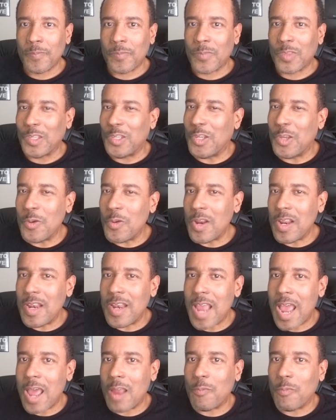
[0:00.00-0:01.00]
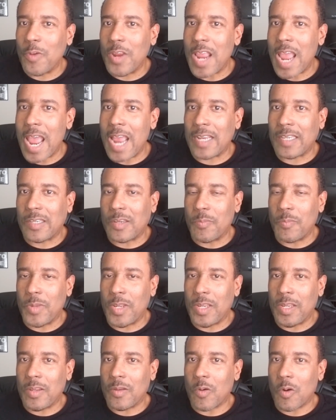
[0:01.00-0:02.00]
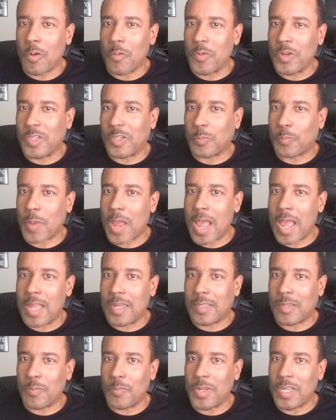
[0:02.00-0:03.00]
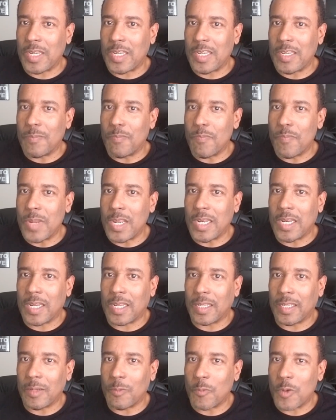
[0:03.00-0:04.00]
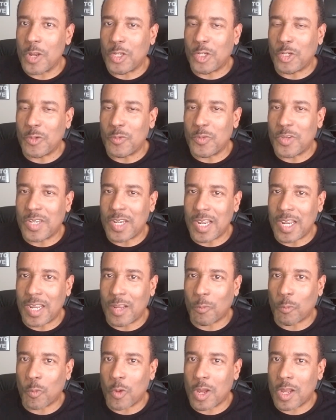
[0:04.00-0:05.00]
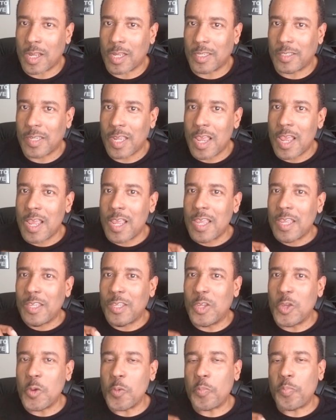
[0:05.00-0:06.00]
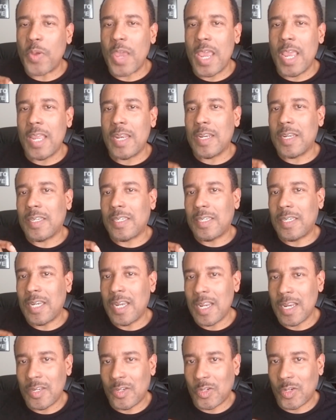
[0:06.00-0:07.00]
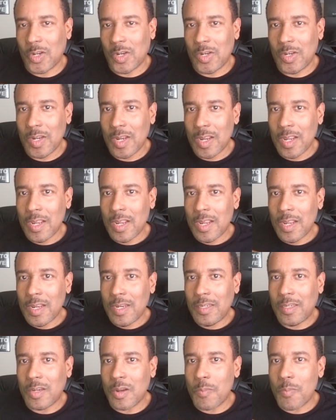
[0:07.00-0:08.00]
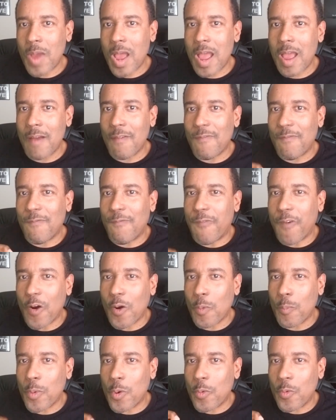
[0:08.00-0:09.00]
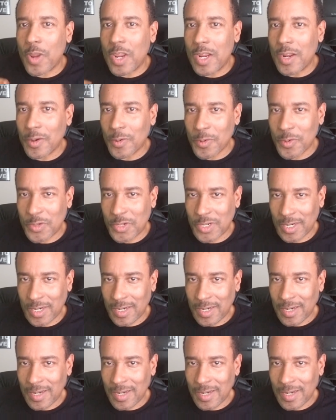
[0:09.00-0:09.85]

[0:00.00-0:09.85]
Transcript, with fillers: you did not react to me or respond to me immediately. What you did was you paid attention to my verbal energy